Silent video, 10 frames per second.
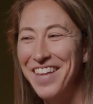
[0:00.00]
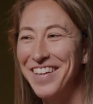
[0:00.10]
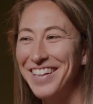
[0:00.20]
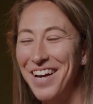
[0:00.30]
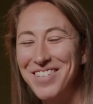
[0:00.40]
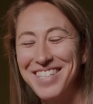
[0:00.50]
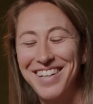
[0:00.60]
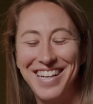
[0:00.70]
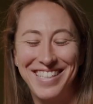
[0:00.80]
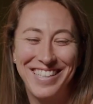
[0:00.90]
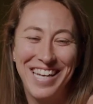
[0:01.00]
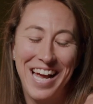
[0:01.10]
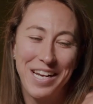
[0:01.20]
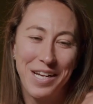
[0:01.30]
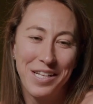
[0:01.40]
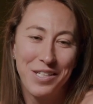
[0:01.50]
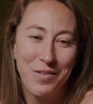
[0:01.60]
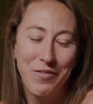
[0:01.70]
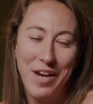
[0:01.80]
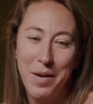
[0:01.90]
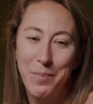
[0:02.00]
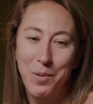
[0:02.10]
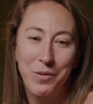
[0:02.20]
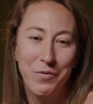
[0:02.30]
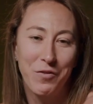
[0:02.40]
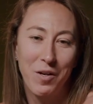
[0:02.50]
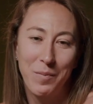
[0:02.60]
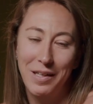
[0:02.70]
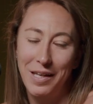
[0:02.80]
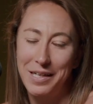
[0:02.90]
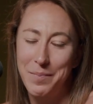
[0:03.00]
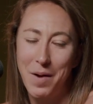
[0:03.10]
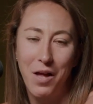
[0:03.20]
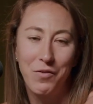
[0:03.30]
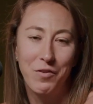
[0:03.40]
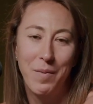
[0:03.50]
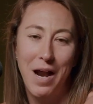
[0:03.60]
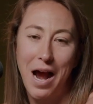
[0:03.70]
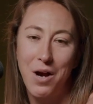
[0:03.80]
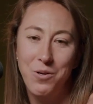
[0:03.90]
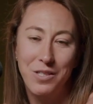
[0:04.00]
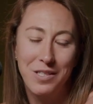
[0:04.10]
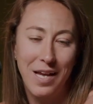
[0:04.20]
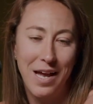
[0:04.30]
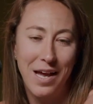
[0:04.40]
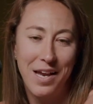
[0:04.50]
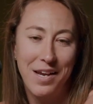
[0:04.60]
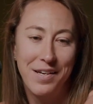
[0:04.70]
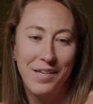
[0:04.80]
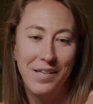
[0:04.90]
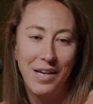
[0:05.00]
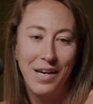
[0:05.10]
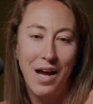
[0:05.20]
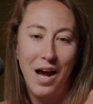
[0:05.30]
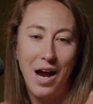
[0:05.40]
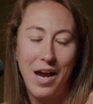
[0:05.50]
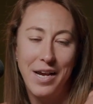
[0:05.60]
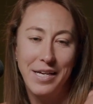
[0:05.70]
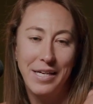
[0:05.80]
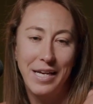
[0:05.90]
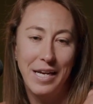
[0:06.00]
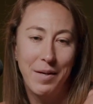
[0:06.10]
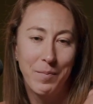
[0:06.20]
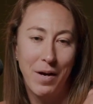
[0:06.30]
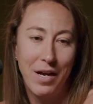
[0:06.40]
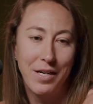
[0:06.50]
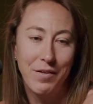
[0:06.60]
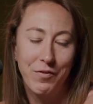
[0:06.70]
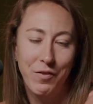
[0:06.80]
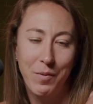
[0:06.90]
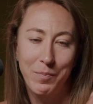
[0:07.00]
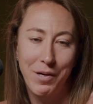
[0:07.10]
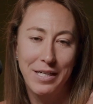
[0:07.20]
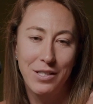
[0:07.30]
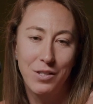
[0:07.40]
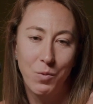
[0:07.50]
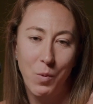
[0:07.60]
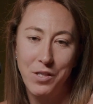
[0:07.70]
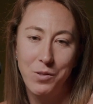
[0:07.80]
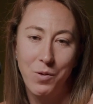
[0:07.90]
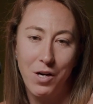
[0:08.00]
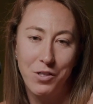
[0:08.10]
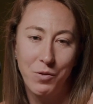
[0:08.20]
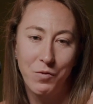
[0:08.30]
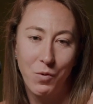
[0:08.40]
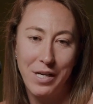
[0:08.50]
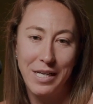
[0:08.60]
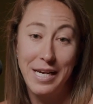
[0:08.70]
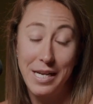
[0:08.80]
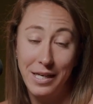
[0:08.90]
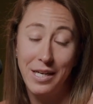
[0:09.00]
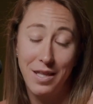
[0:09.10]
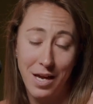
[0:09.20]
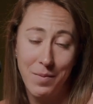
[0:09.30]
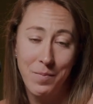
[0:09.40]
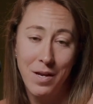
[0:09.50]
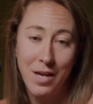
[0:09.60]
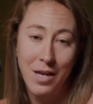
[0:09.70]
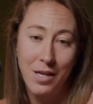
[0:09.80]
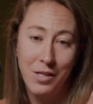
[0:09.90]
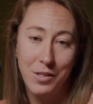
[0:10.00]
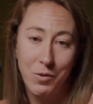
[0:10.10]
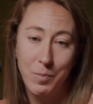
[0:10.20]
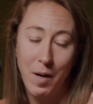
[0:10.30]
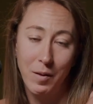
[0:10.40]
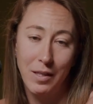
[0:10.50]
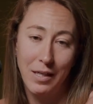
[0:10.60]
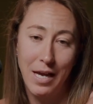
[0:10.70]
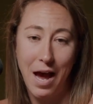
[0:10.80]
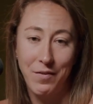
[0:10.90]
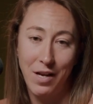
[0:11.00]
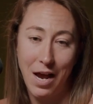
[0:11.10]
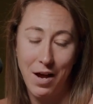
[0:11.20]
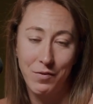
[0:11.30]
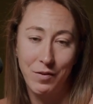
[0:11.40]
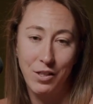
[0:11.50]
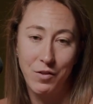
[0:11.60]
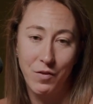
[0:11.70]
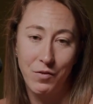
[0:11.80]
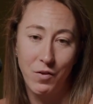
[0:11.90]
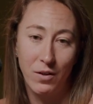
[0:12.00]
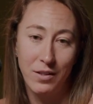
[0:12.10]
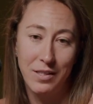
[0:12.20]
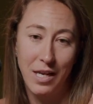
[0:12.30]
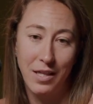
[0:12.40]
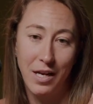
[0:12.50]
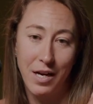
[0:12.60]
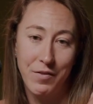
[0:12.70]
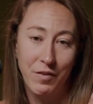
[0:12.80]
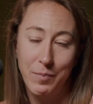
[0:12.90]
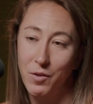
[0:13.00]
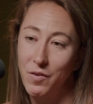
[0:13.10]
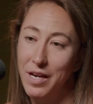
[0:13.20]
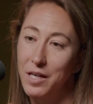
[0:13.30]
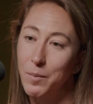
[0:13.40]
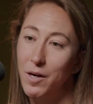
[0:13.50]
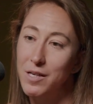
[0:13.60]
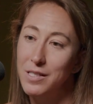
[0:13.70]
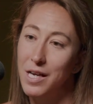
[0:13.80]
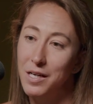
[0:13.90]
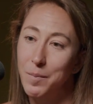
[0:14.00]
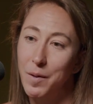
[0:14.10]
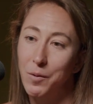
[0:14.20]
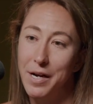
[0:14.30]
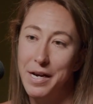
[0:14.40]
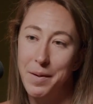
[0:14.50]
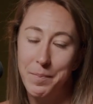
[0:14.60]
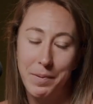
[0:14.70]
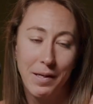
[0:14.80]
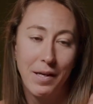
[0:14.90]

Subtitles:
I think that was the lesson. And a van pulled in front of me like a mile from my house, and I hit my front brakes way too hard to avoid hitting them. So it was probably half and half each of our faults. And then I flipped over the handlebars, landed on my right hip.